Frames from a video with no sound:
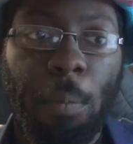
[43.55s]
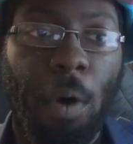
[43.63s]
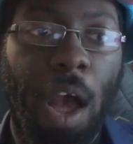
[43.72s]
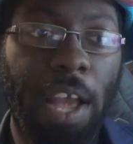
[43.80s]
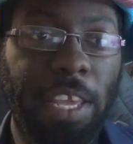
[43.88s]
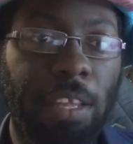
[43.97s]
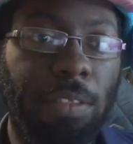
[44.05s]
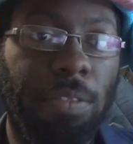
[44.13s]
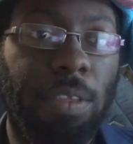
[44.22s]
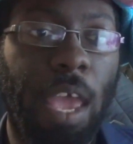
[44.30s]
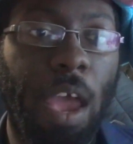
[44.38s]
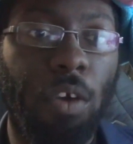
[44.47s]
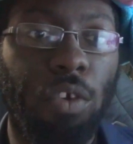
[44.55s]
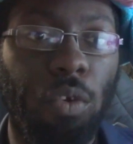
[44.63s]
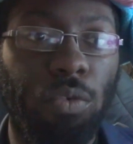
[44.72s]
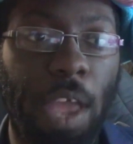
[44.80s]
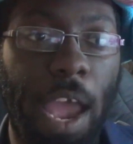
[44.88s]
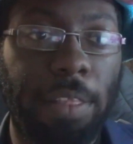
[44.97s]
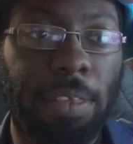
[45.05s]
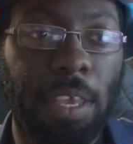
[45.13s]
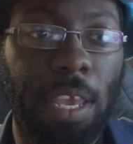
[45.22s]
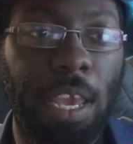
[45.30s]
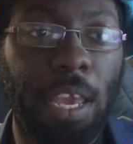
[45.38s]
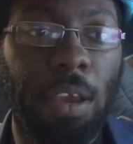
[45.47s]
But I can tell you that
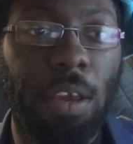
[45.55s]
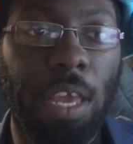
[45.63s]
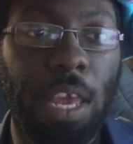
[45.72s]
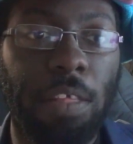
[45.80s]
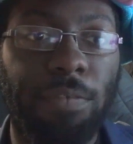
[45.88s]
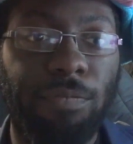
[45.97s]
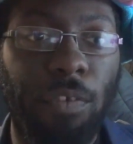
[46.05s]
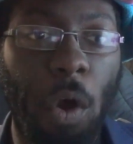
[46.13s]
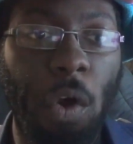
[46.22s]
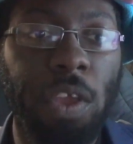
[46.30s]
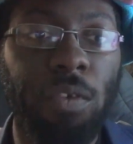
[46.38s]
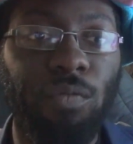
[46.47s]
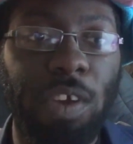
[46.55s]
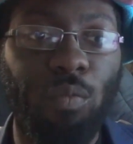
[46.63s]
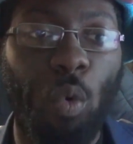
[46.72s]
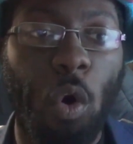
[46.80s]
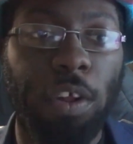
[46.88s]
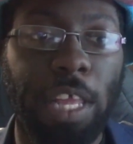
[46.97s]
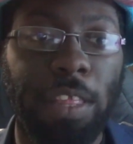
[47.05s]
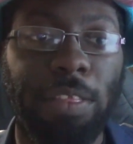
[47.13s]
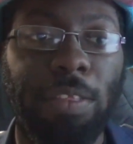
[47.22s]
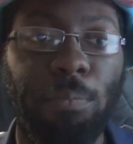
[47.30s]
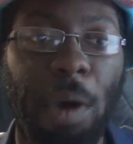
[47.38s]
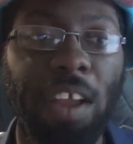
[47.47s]
it is very rewarding.
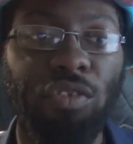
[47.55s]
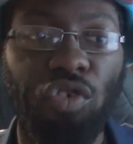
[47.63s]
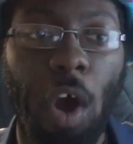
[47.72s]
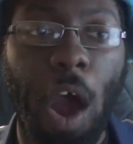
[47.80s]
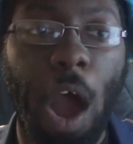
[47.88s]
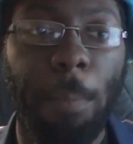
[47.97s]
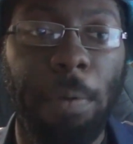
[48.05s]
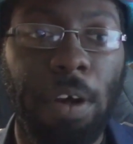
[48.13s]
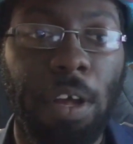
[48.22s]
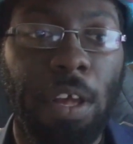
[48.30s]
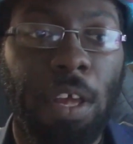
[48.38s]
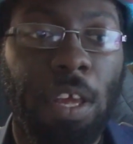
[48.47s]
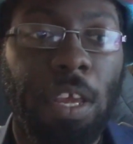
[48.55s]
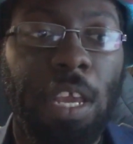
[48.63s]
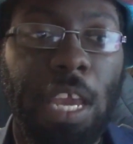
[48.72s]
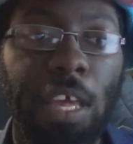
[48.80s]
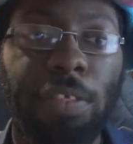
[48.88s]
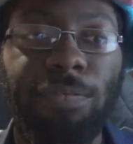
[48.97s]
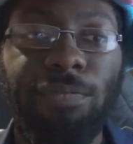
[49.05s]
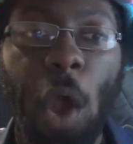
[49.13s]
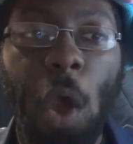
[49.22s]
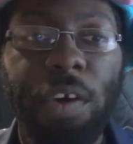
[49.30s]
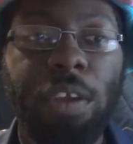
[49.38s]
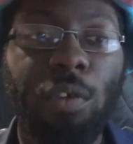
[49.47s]
My job is
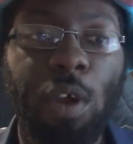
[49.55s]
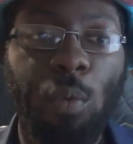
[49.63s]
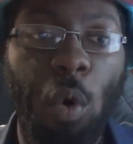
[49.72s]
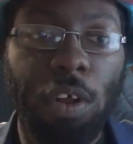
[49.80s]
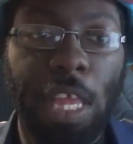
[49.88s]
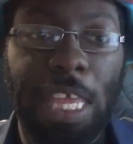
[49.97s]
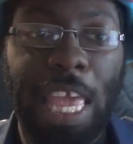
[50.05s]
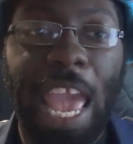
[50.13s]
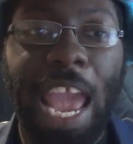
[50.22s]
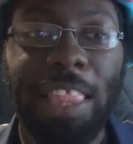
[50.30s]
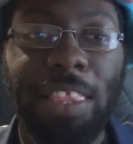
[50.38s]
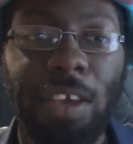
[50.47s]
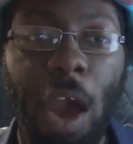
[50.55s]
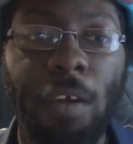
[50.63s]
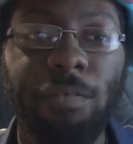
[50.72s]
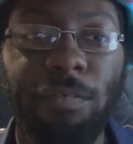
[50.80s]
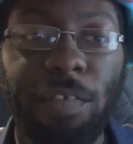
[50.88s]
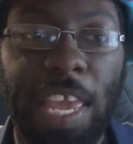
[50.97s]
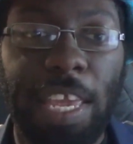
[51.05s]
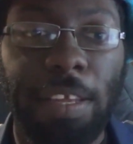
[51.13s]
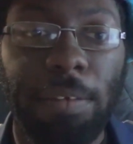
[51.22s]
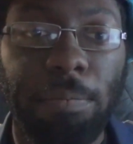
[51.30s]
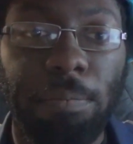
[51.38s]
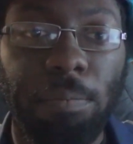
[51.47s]
very rewarding and comfy.
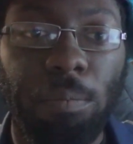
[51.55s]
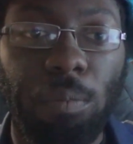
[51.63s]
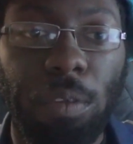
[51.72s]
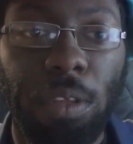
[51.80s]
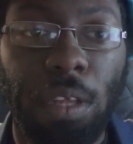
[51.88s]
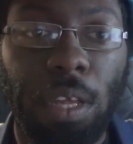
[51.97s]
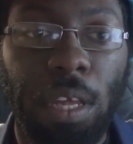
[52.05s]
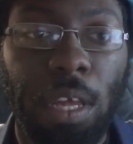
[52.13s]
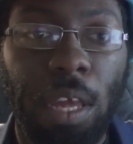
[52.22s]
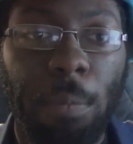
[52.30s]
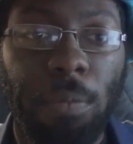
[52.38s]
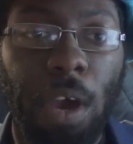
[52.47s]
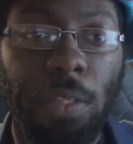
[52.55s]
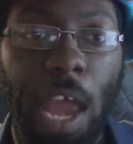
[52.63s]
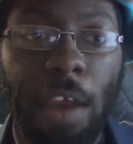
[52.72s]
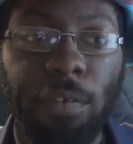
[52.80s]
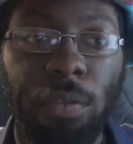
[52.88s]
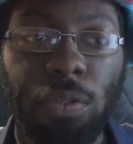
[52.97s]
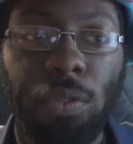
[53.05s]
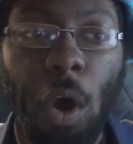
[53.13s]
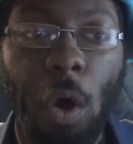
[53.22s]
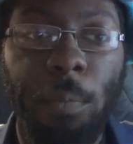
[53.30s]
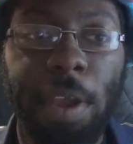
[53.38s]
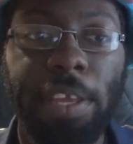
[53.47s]
Because after
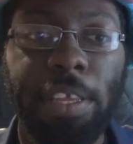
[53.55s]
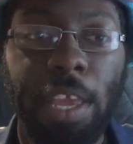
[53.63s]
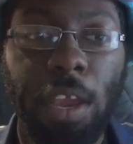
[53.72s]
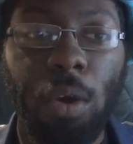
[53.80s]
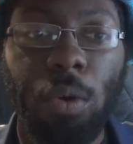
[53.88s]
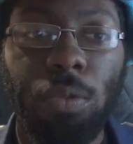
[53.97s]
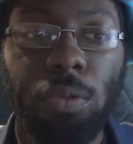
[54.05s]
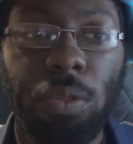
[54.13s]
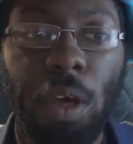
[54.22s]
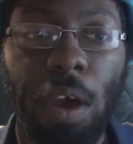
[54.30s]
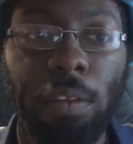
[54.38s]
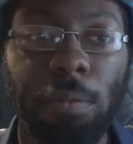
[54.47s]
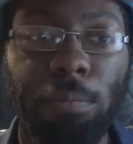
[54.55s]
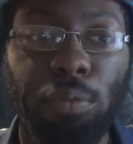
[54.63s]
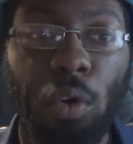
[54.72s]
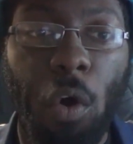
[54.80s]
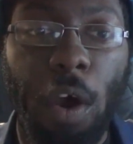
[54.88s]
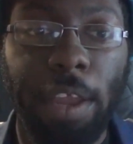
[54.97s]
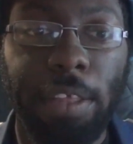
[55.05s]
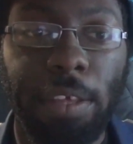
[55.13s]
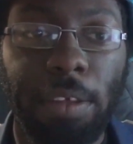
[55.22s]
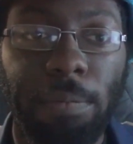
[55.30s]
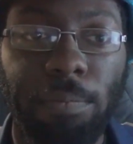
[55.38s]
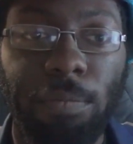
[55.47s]
so many years unemployed,
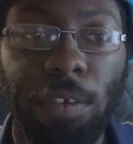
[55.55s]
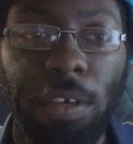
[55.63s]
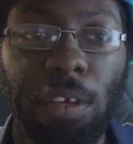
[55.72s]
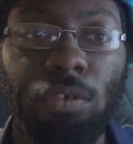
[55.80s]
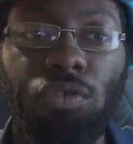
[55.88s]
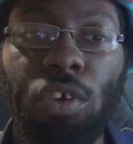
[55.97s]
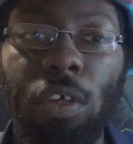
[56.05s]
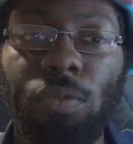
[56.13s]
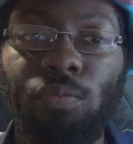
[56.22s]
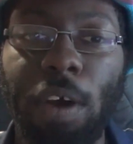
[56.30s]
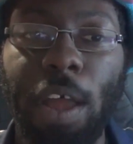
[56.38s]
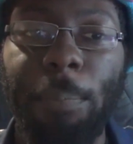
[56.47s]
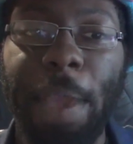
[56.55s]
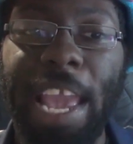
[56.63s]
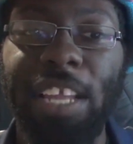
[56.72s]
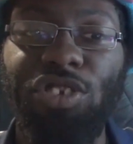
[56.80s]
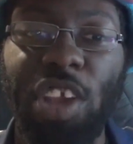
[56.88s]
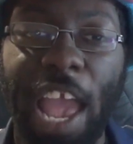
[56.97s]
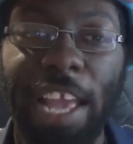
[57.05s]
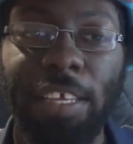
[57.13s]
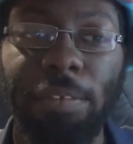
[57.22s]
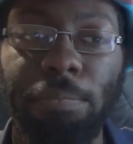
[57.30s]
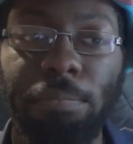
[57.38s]
you just want a paycheck.